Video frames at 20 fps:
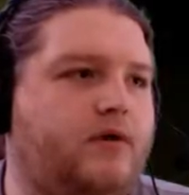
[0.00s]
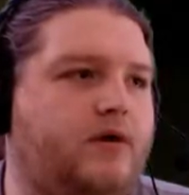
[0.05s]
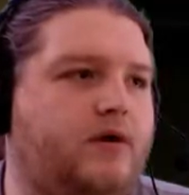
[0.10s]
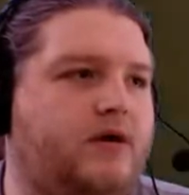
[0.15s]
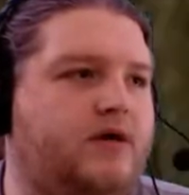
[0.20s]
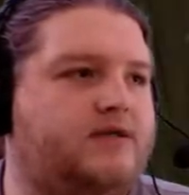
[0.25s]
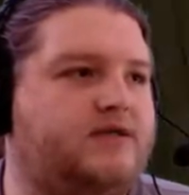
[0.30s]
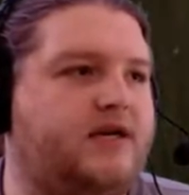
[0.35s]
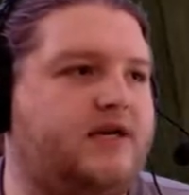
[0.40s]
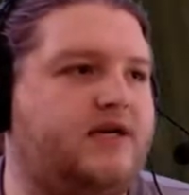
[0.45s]

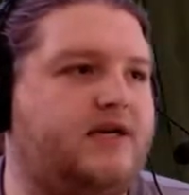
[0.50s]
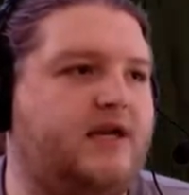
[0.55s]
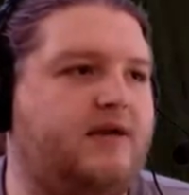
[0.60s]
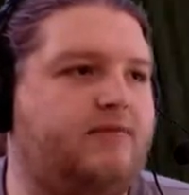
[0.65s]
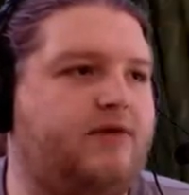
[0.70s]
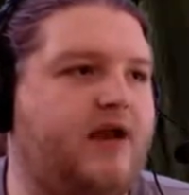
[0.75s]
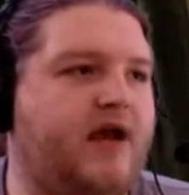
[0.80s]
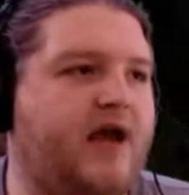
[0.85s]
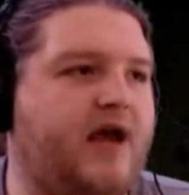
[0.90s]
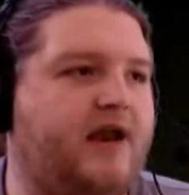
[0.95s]
This is a
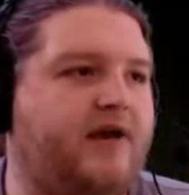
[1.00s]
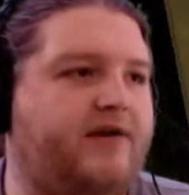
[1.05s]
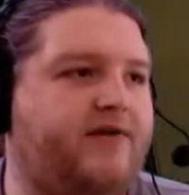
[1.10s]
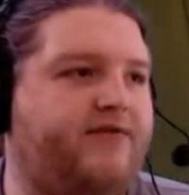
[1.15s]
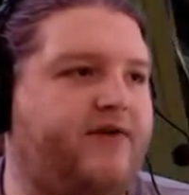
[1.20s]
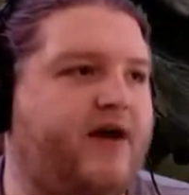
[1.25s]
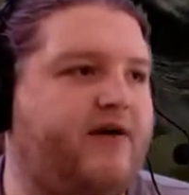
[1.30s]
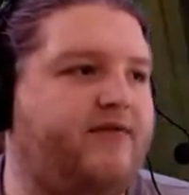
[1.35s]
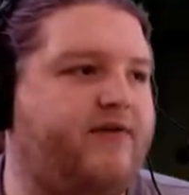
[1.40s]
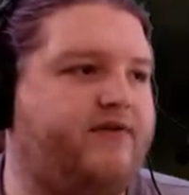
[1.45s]
demon attic if
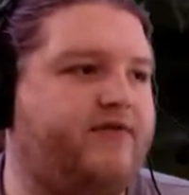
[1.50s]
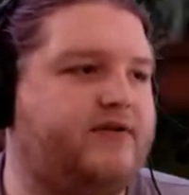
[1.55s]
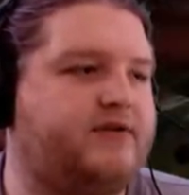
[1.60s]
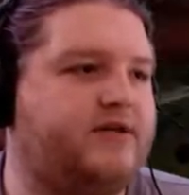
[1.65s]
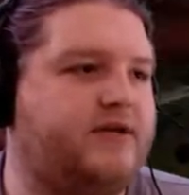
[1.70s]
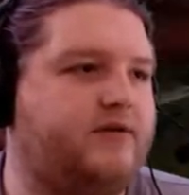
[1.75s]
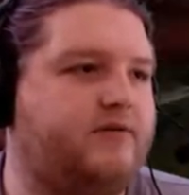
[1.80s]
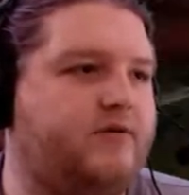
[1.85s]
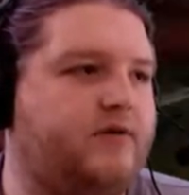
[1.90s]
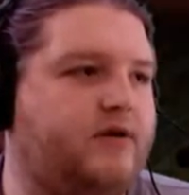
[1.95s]
I've ever
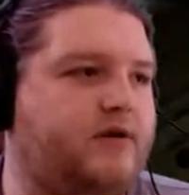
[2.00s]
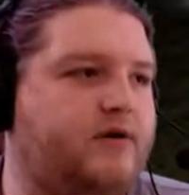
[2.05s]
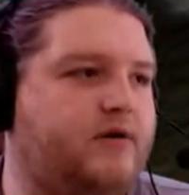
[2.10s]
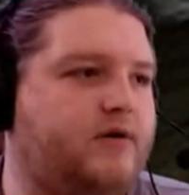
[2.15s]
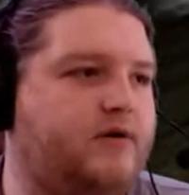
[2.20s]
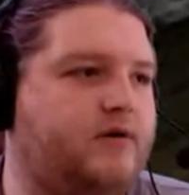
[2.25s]
seen one.